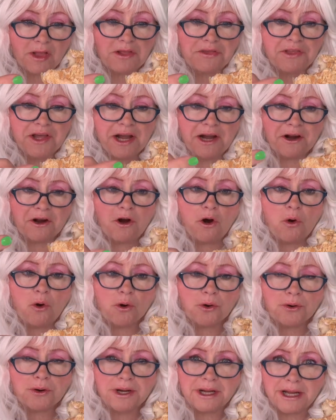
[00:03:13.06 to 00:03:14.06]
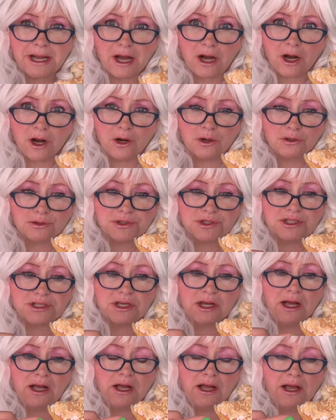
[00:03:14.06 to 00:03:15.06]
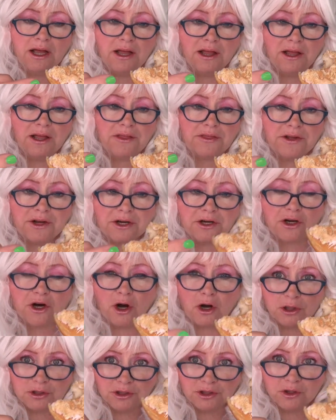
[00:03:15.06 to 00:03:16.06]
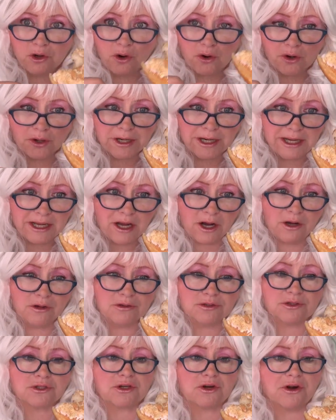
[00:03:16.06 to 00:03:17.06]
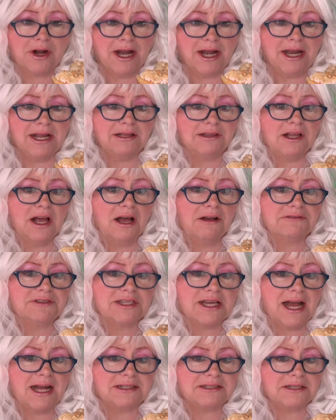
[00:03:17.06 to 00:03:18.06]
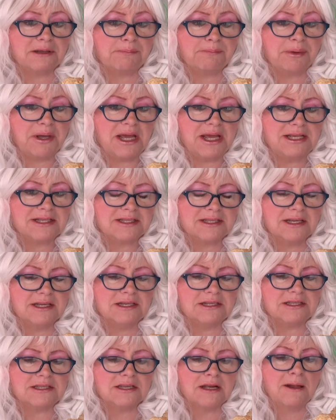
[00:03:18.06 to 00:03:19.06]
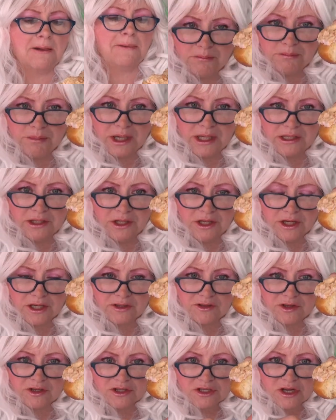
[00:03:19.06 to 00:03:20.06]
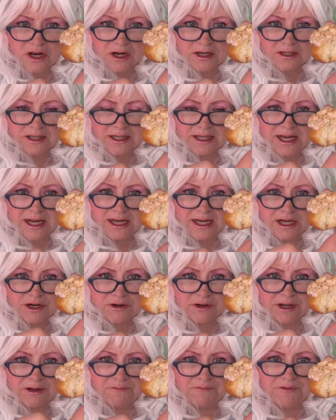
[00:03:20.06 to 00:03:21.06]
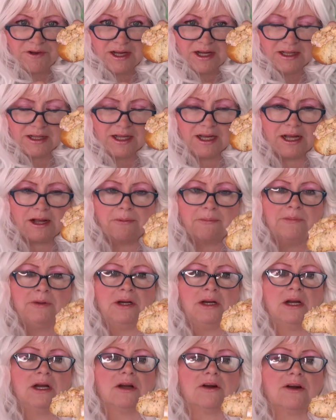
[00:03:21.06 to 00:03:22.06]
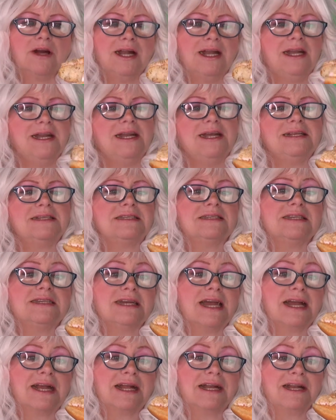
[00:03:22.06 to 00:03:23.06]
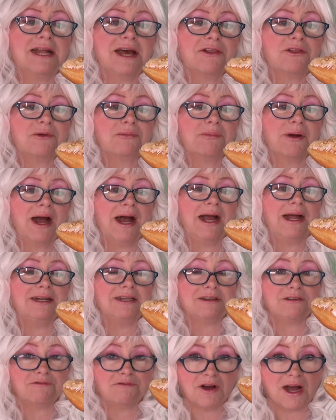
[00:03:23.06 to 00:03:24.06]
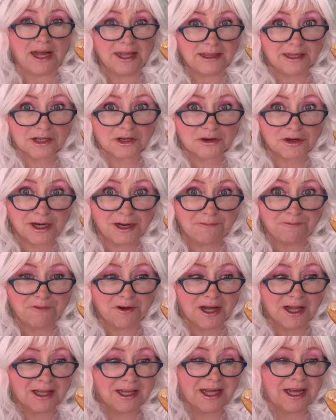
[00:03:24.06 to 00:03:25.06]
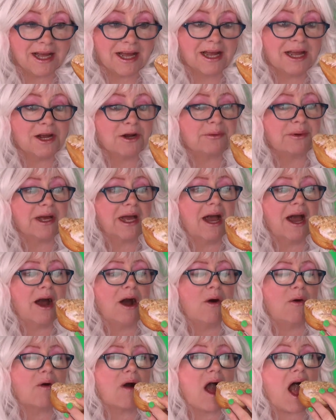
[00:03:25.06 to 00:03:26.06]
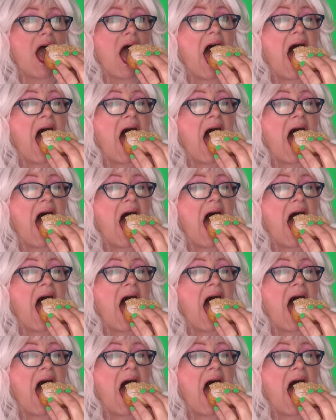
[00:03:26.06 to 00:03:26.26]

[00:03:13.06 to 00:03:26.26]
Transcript: they're Oreos. They're golden Oreos. Granny loves that to pieces. But look, there's hardly any cream filling. Granny needs to take another bite to find the cream filling. Here we go.